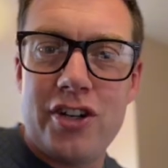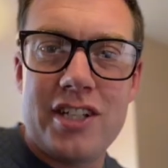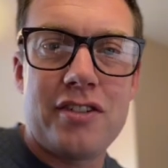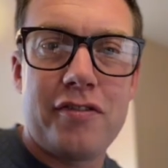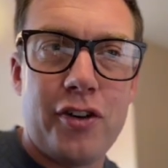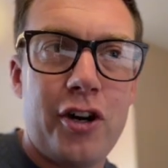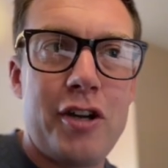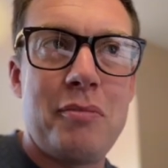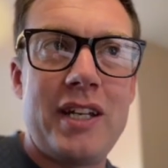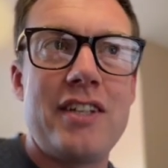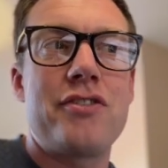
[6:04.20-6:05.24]
to 40
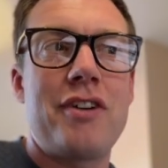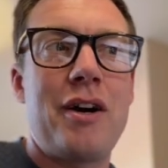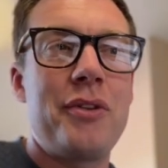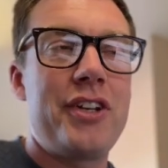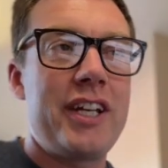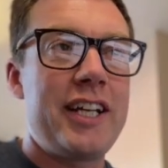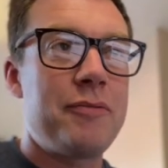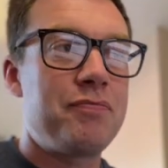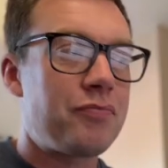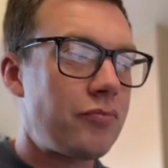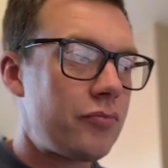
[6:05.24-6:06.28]
minutes throughout the day.
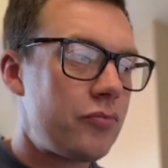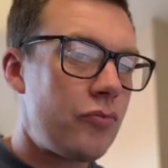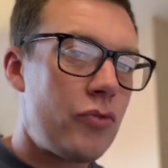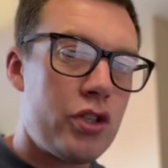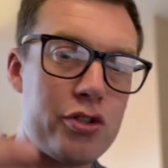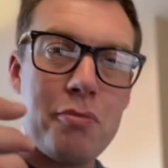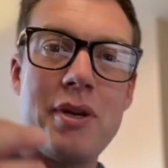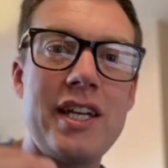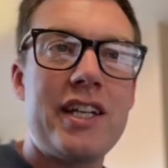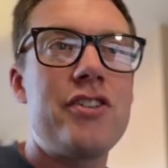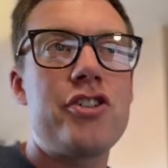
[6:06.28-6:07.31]
So
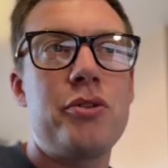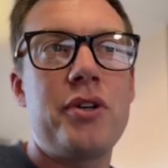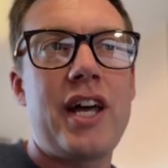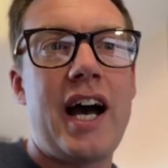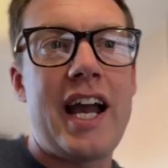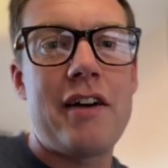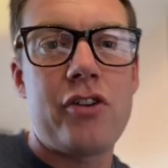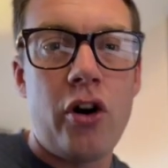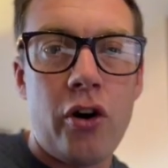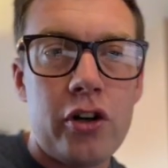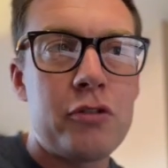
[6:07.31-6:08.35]
making sure that I have
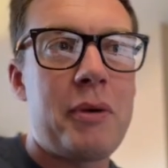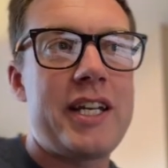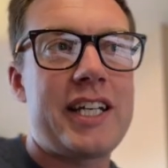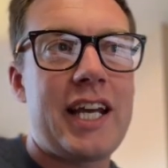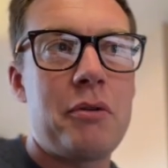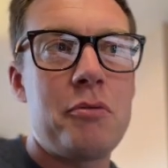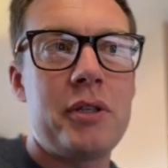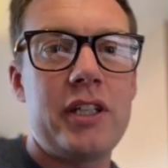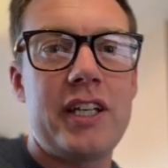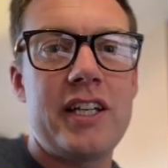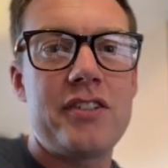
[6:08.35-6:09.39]
all of my
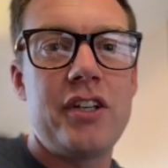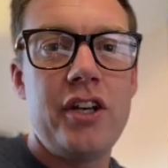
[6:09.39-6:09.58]
accountabilities